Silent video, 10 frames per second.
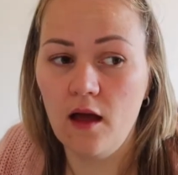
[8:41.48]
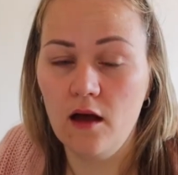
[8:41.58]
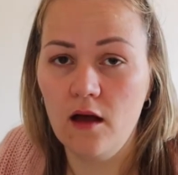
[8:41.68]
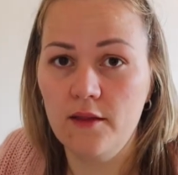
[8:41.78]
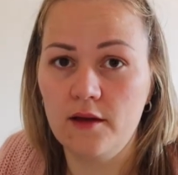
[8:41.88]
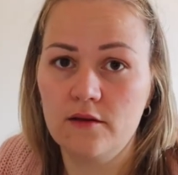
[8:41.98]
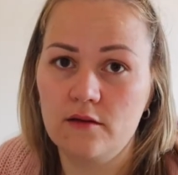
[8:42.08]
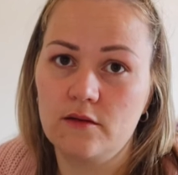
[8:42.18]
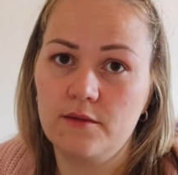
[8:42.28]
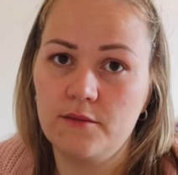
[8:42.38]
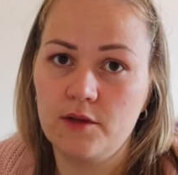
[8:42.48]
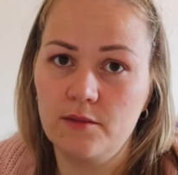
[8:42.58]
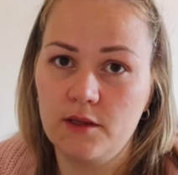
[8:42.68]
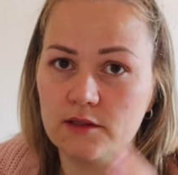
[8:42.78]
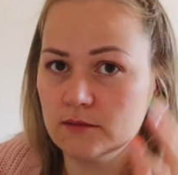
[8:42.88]
Uh, and then I'm going
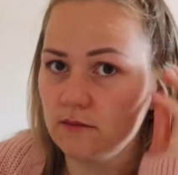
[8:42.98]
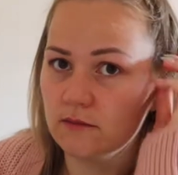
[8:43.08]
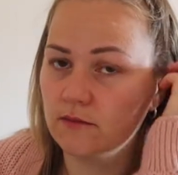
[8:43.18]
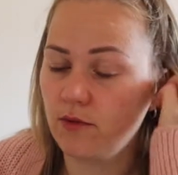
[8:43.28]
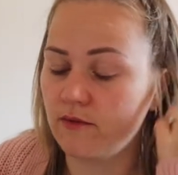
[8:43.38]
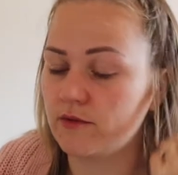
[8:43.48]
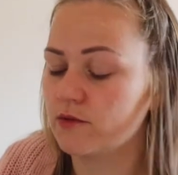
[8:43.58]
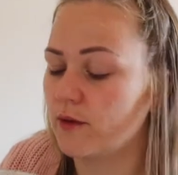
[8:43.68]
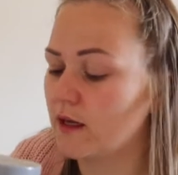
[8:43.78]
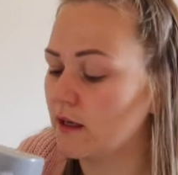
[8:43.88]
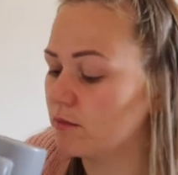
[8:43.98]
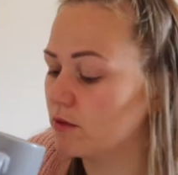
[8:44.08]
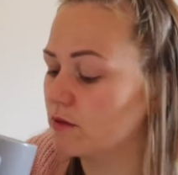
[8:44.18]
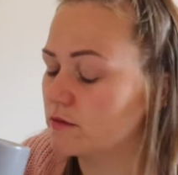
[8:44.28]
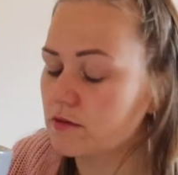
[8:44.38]
to make some breakfast quickly
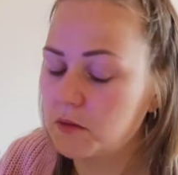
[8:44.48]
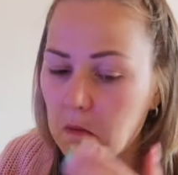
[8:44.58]
because